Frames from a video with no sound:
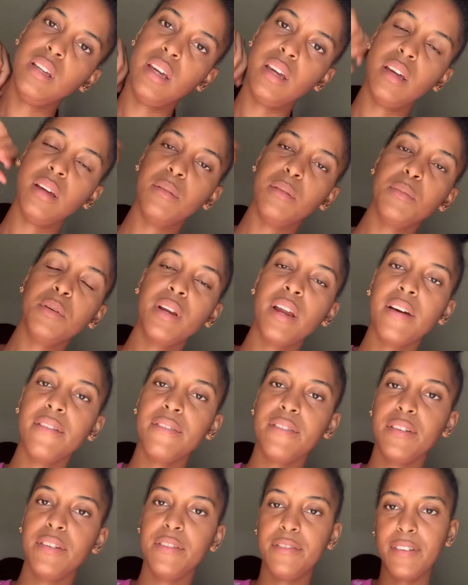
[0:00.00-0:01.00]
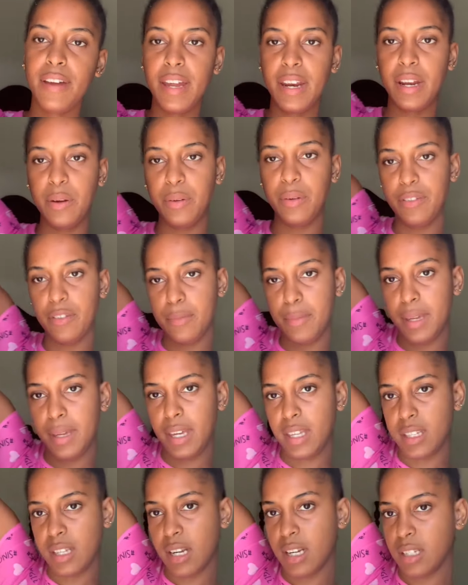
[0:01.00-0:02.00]
Yeah, would have to find a way to make
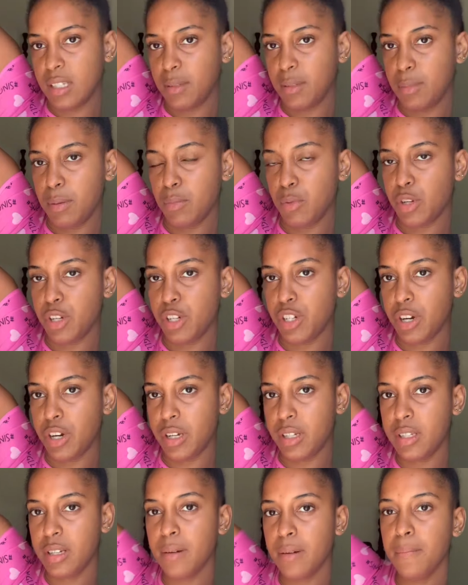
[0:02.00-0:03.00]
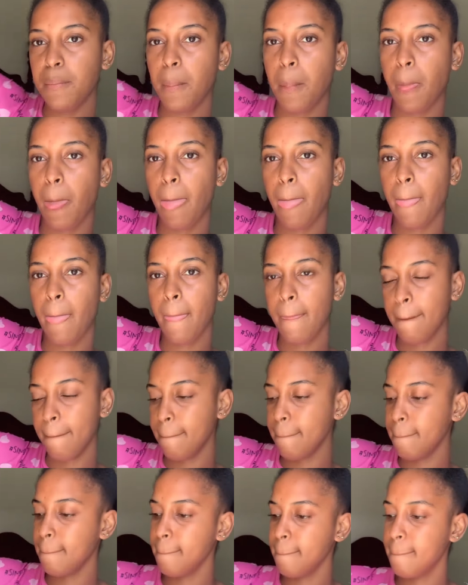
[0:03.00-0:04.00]
it a little bit more shorter.
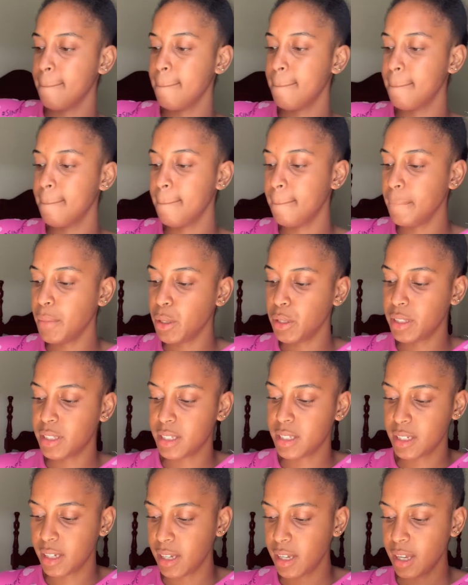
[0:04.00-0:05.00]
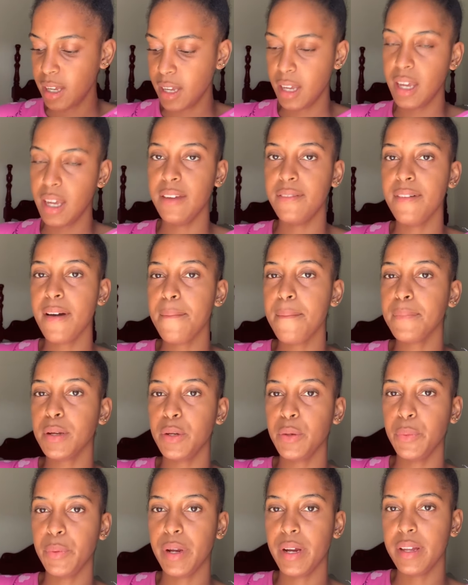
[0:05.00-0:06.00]
But if I'm
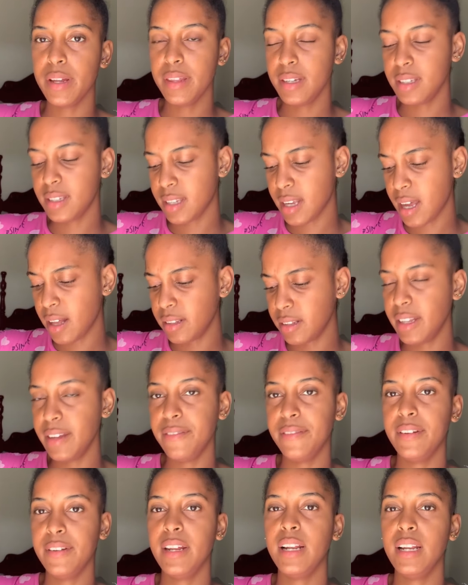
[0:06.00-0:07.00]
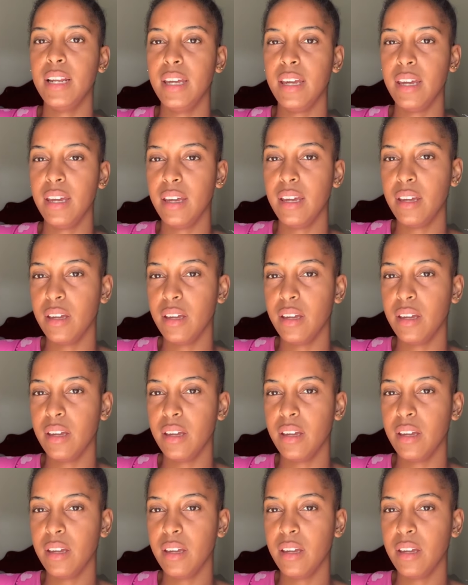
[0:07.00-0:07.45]
gonna wear this, I'll definitely